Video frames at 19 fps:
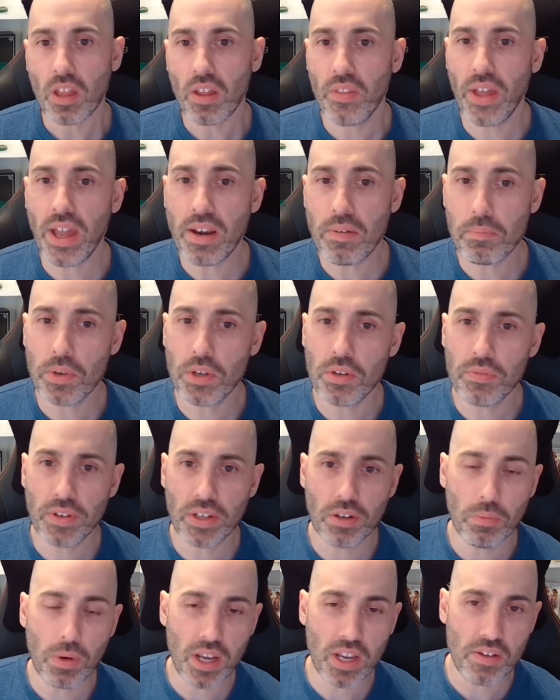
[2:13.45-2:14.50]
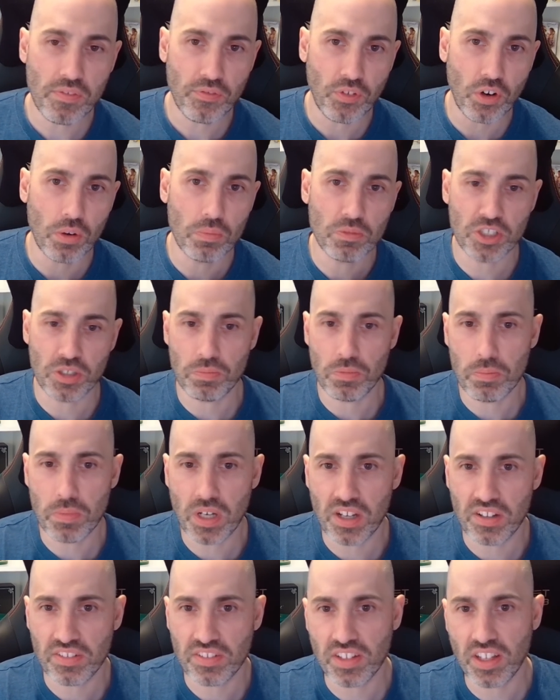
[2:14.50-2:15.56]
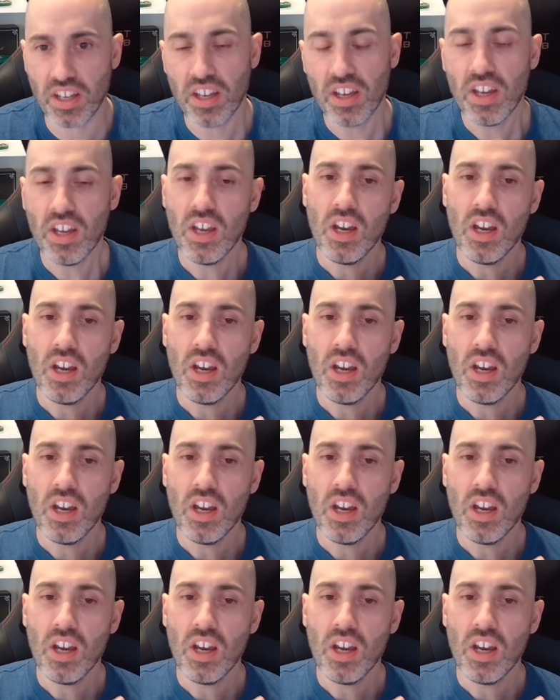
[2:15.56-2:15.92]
Then moving away from Shenmue Master,